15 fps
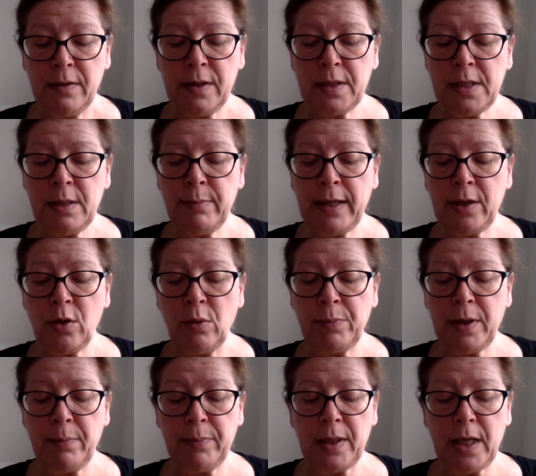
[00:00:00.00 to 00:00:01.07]
that he may not be
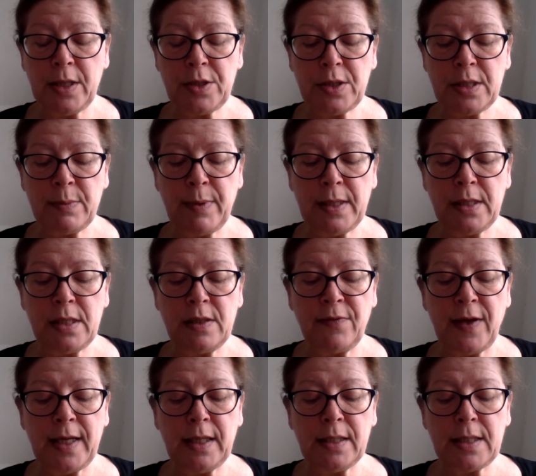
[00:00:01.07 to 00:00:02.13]
obliged to spend his
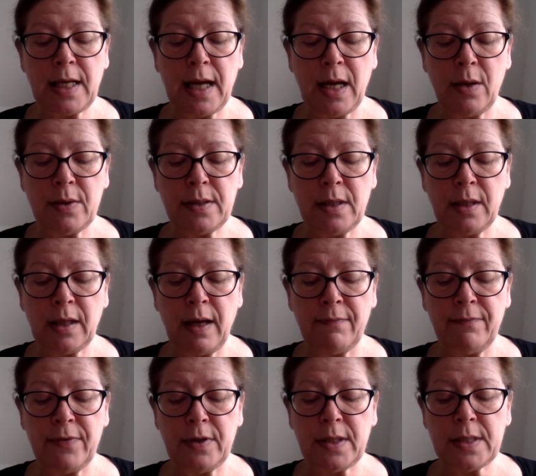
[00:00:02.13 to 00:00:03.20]
vacant hours in a
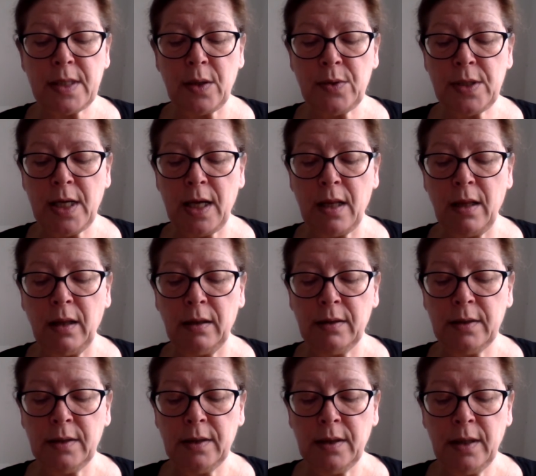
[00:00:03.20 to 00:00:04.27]
comfortless hotel.
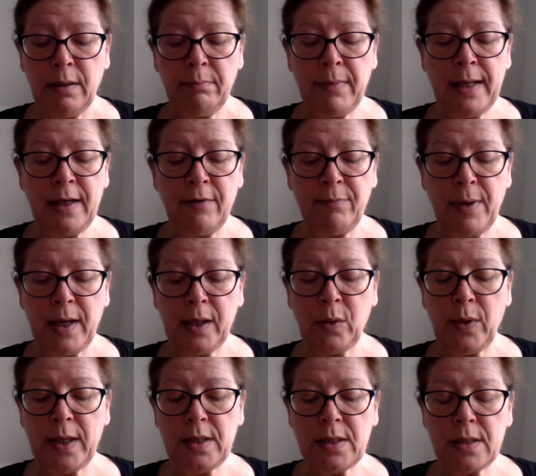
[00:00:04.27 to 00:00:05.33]
Many of my
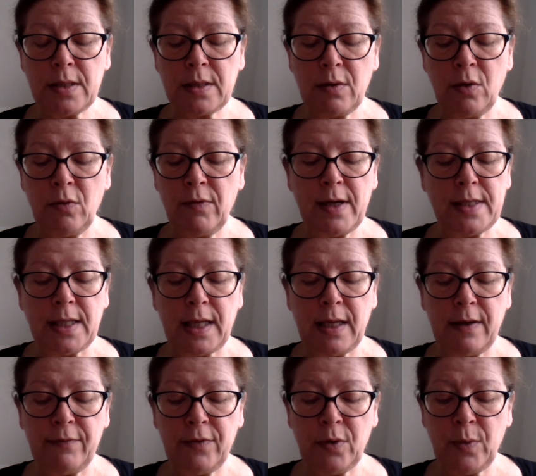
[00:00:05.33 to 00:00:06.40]
acquaintance are already
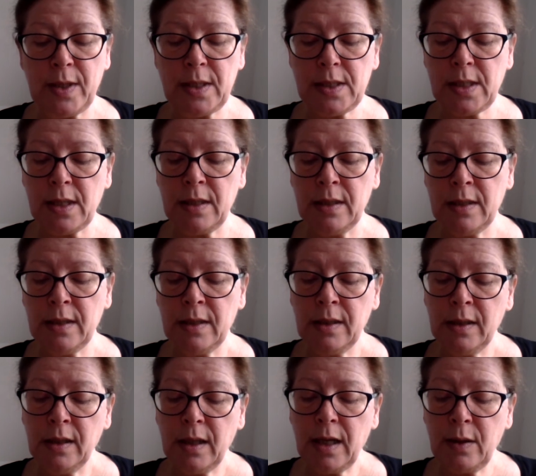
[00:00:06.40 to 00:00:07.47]
here for the winter.
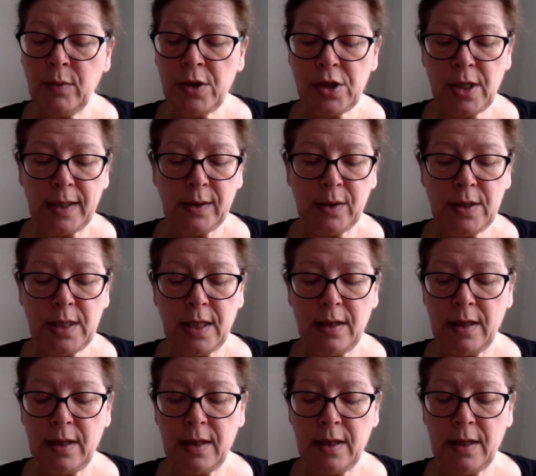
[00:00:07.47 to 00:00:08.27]
I wish I could